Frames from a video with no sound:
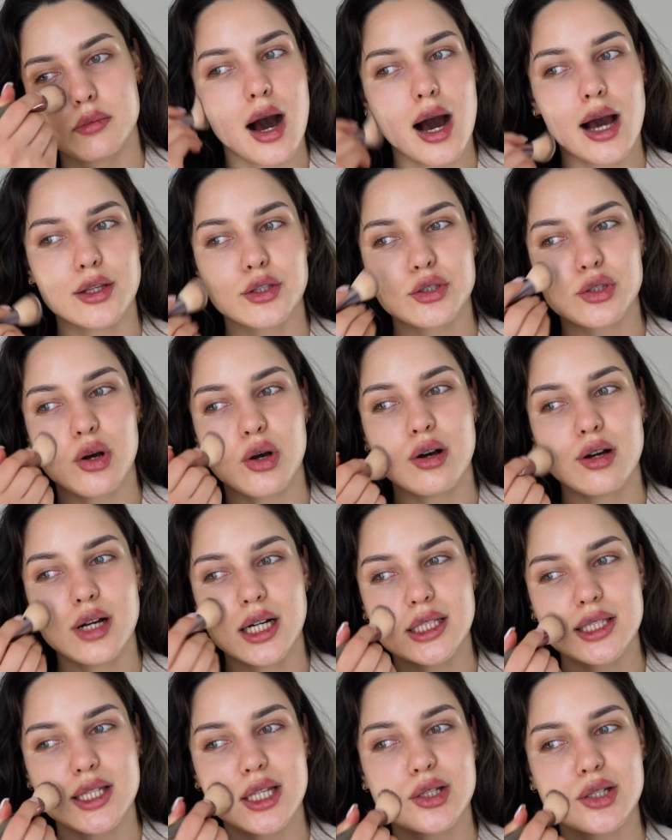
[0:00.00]
I saw
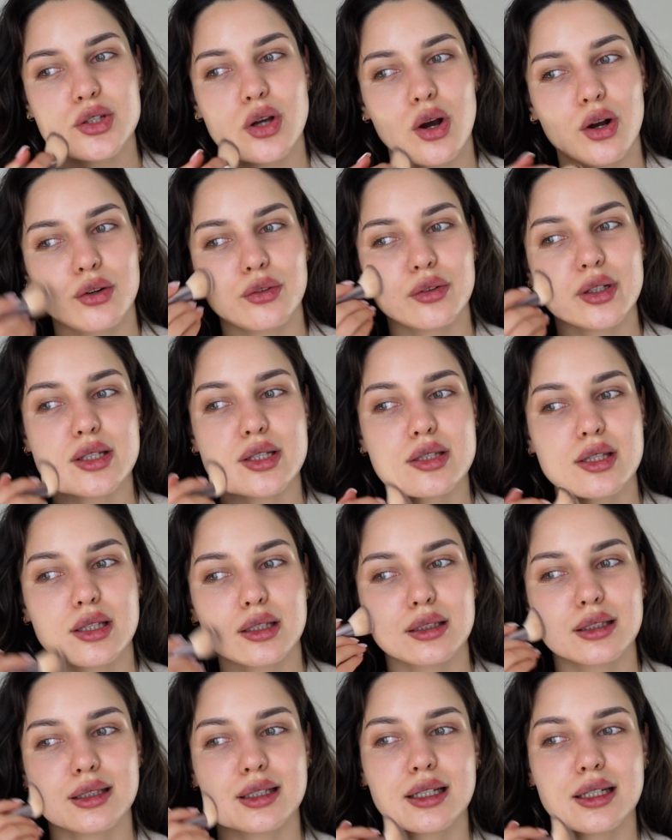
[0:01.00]
a TikTok
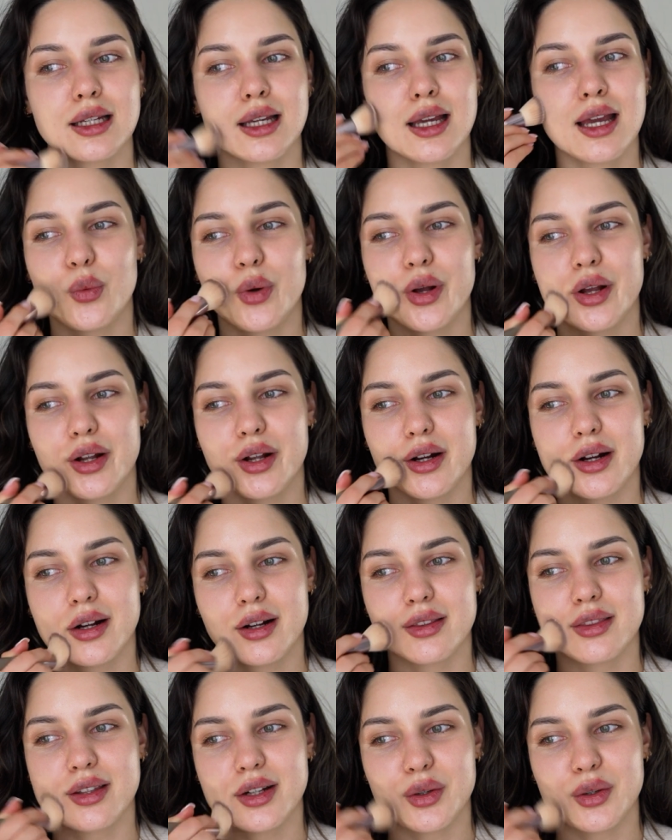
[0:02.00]
recently where
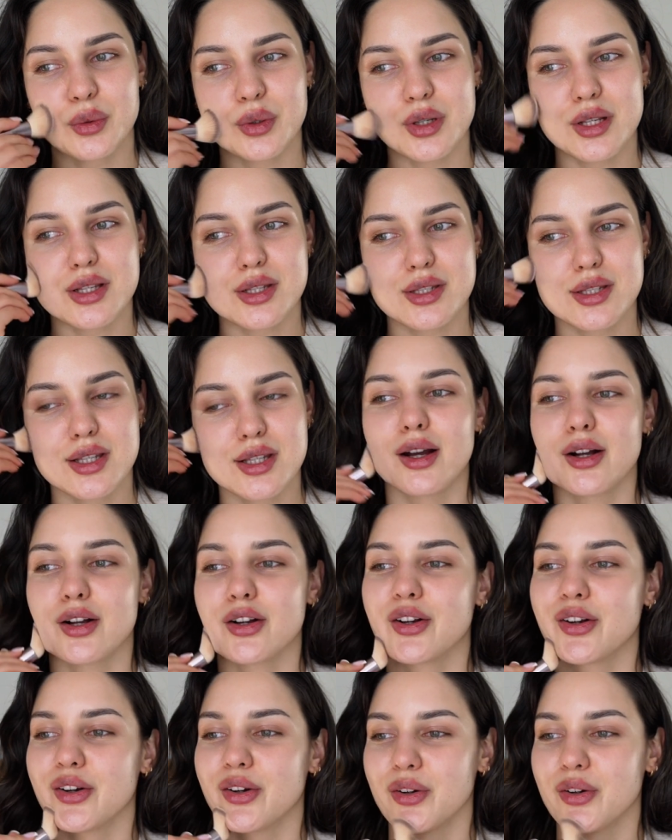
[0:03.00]
there was a
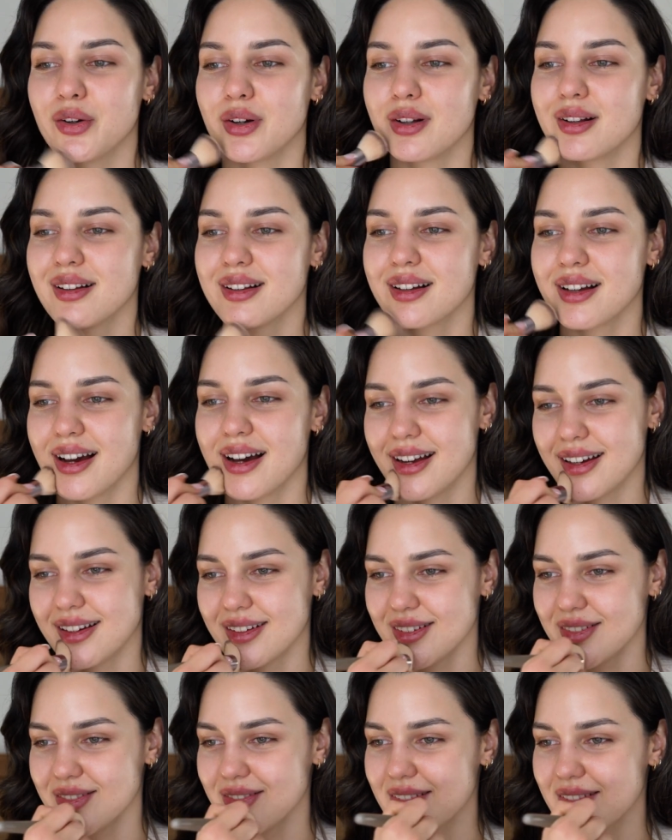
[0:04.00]
girl kind
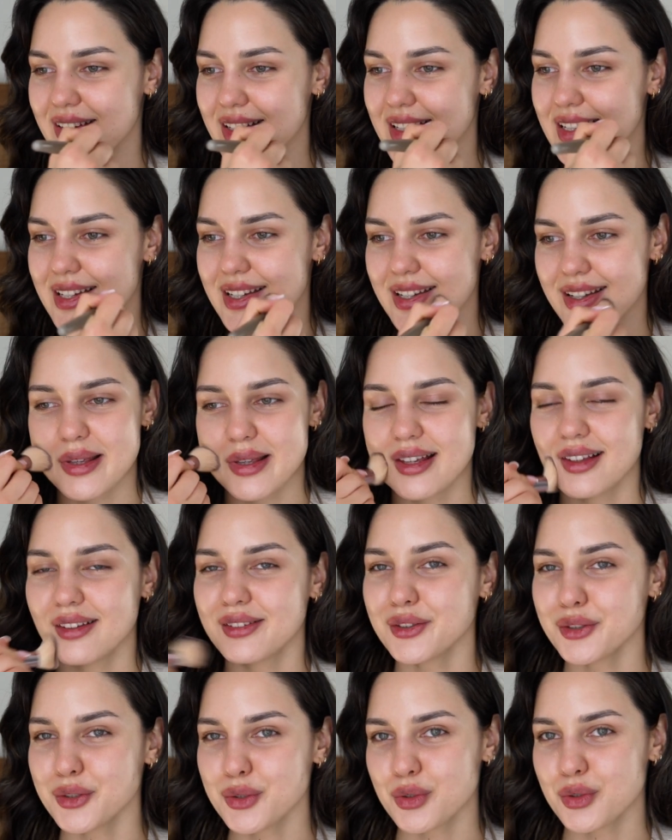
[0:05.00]
of like being a
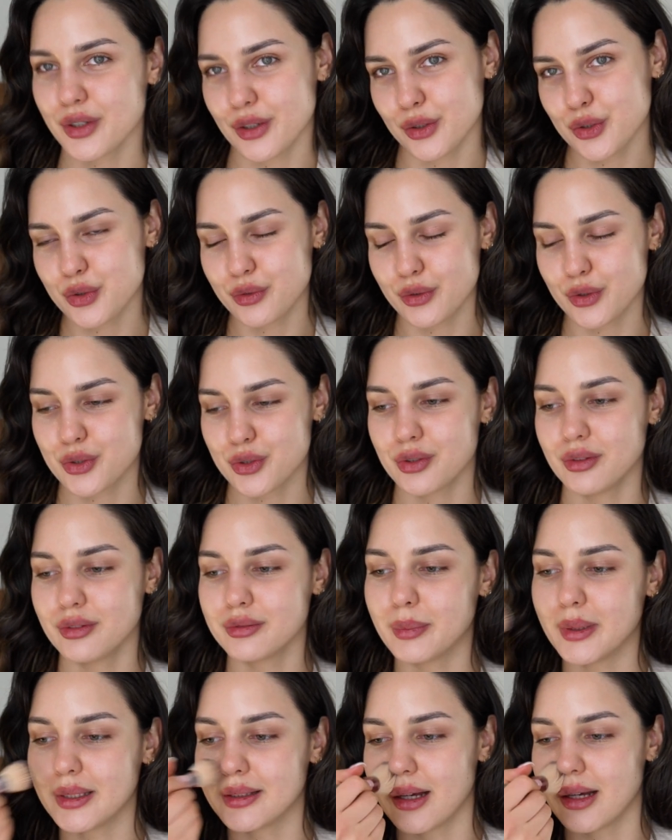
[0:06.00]
little controversial,
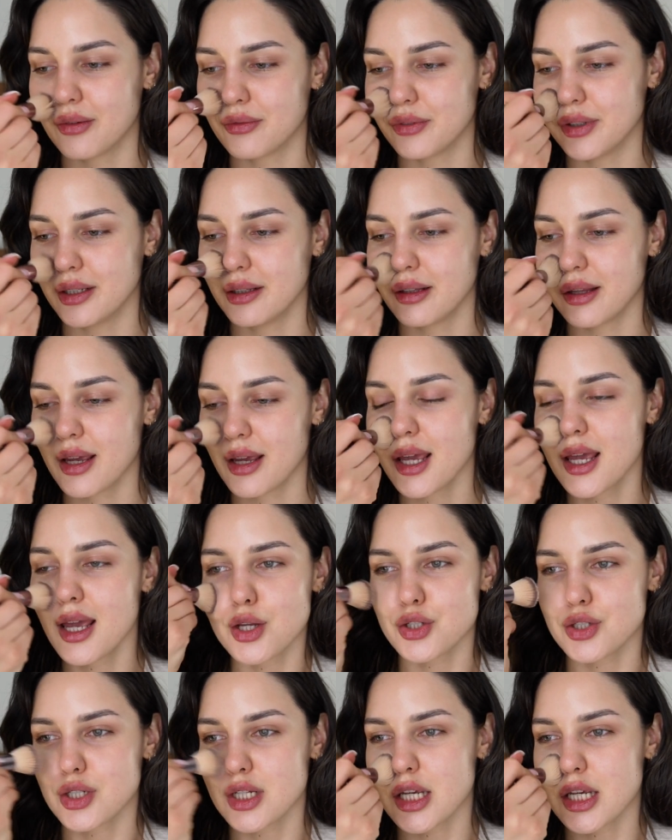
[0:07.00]
but not really.
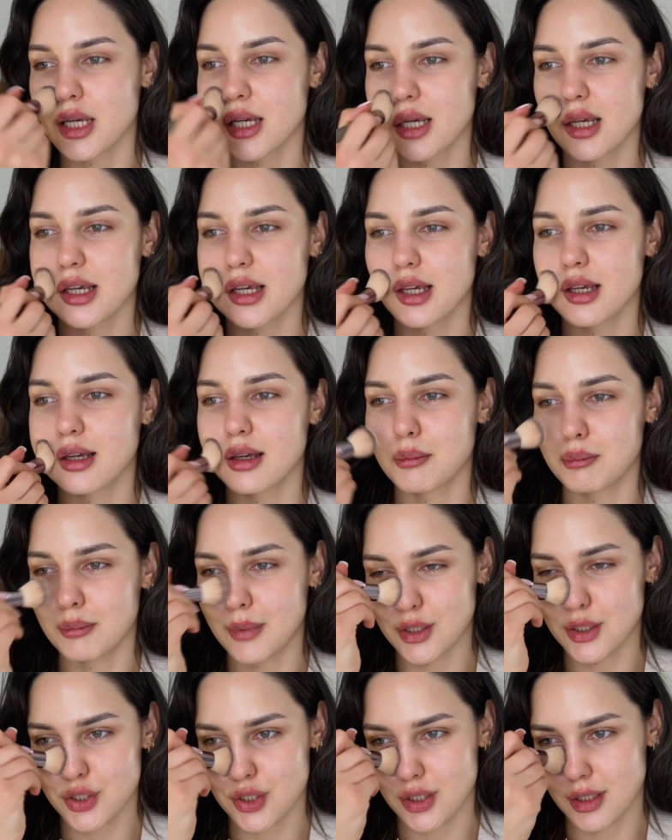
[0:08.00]
She
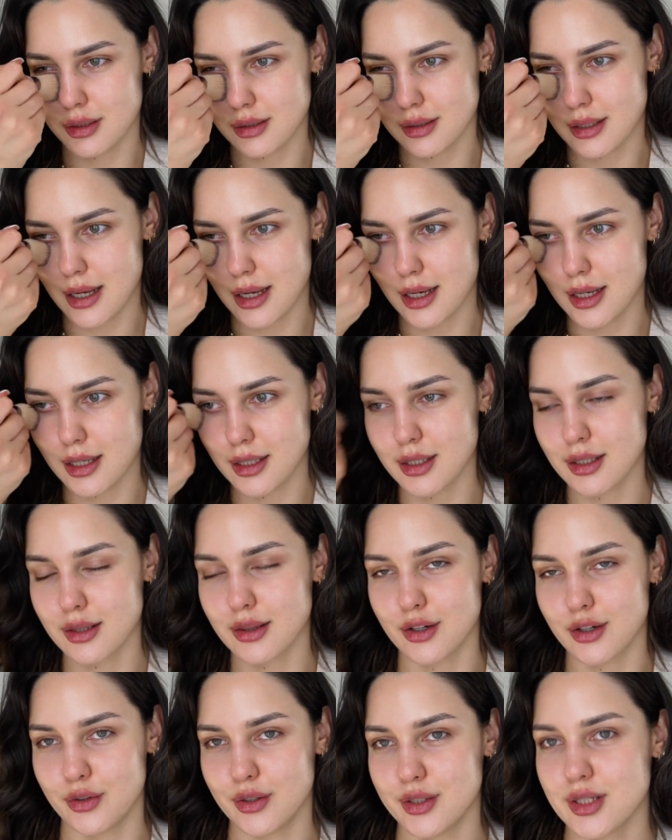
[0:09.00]
mentioned that
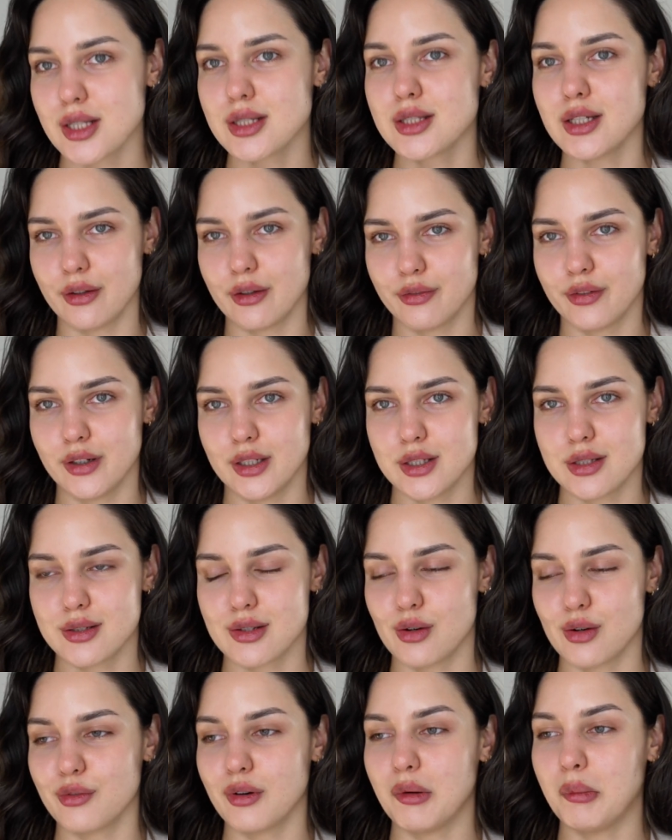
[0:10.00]
there is a difference
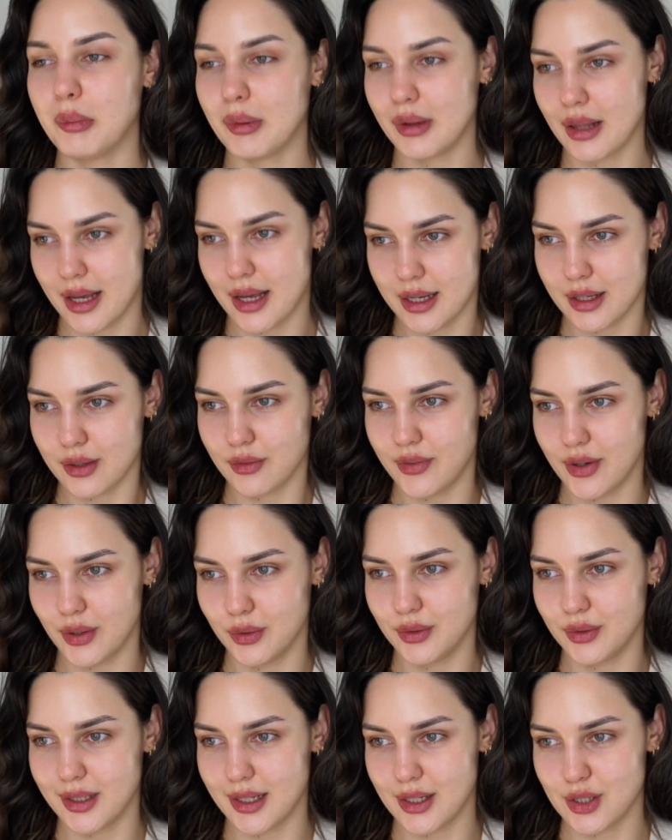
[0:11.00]
of applying
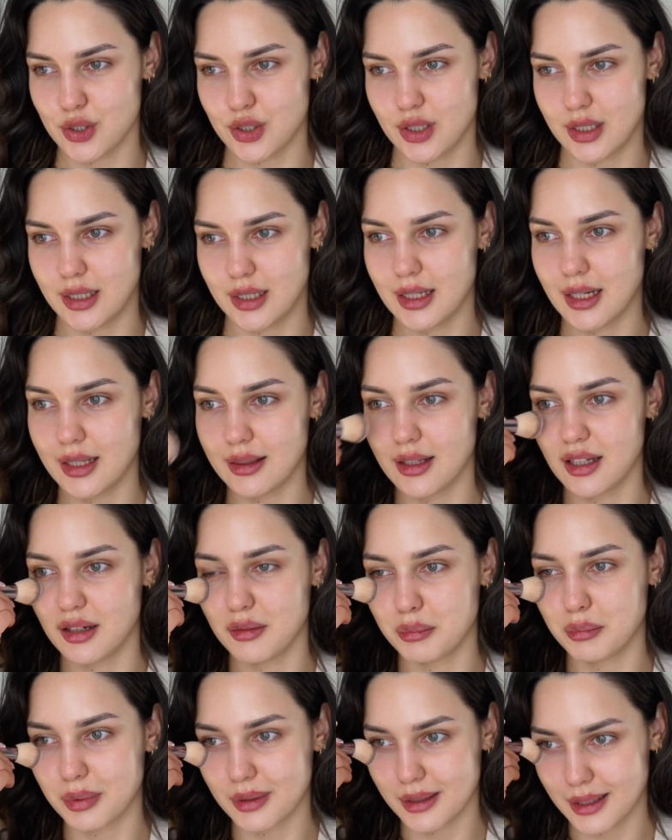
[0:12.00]
foundation and then
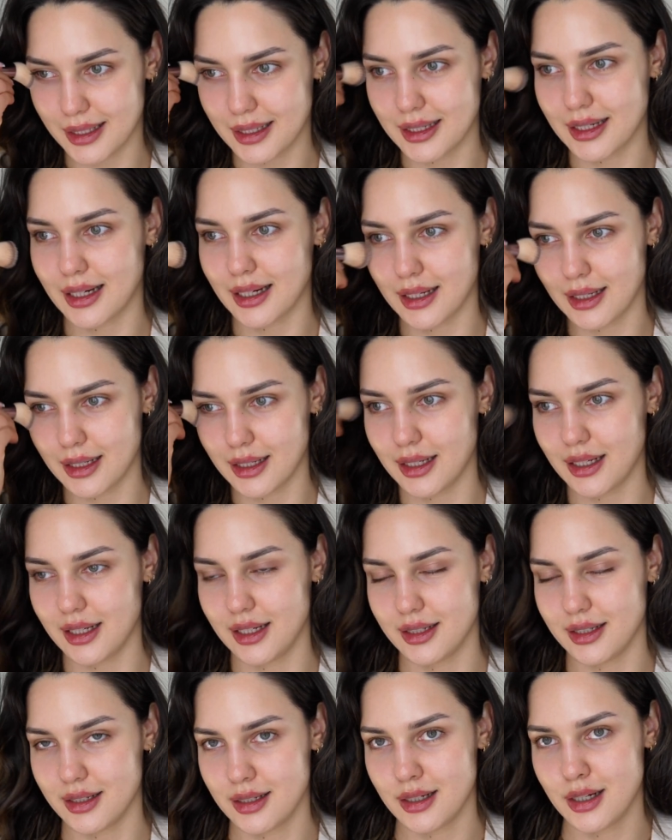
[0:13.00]
blending it
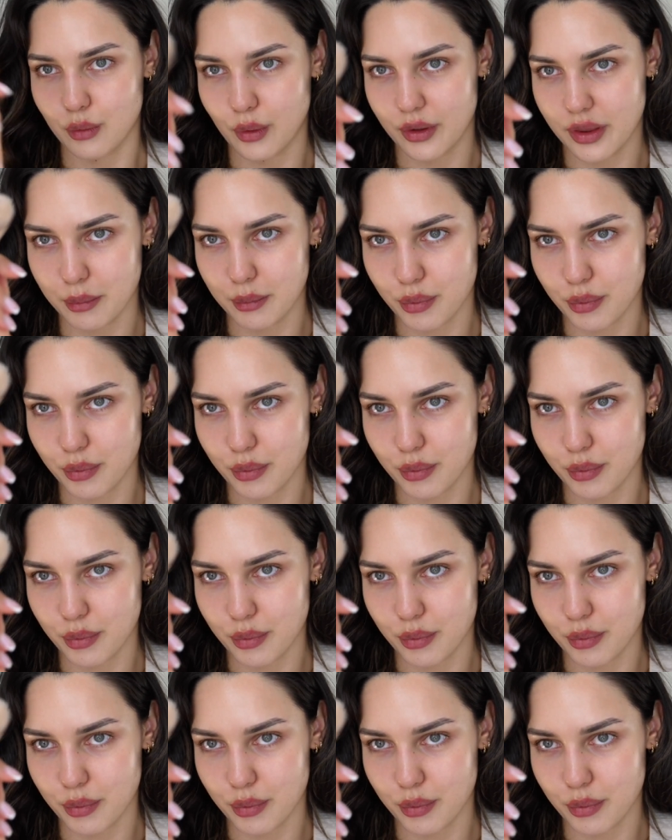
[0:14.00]
in. With a